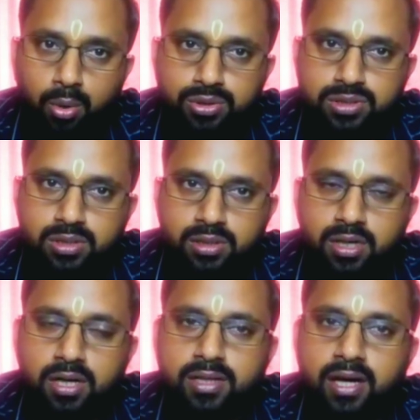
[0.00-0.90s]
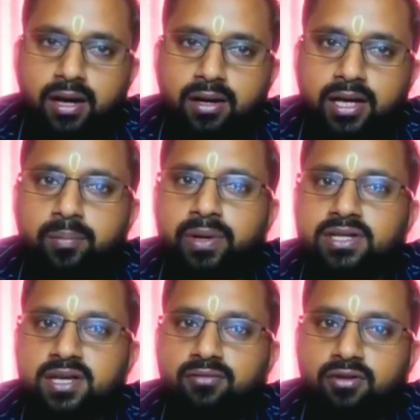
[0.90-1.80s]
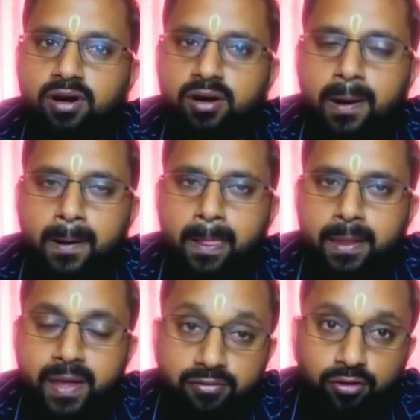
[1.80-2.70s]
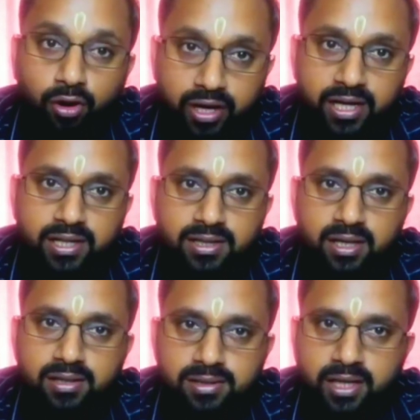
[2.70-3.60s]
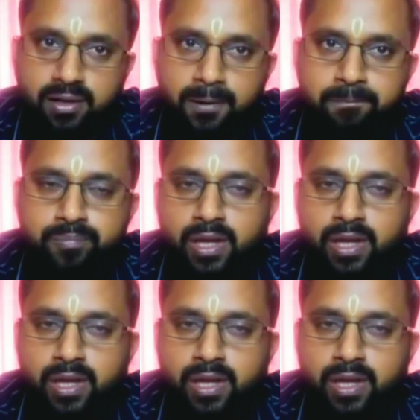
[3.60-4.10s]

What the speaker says: house, they are keeping somewhere, they are forgetting the thing,